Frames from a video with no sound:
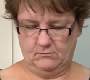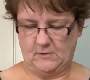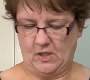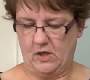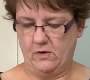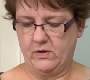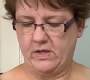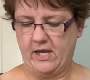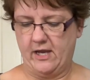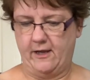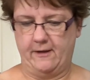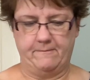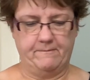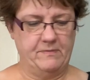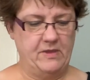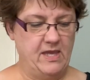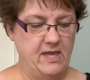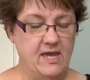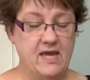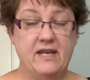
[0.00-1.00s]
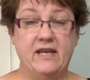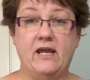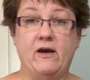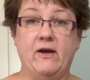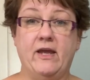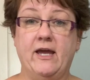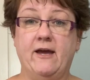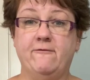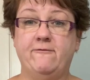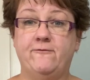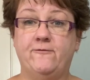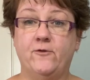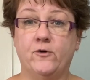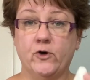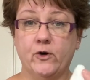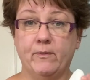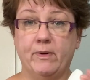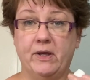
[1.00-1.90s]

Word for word: Okay, now I have four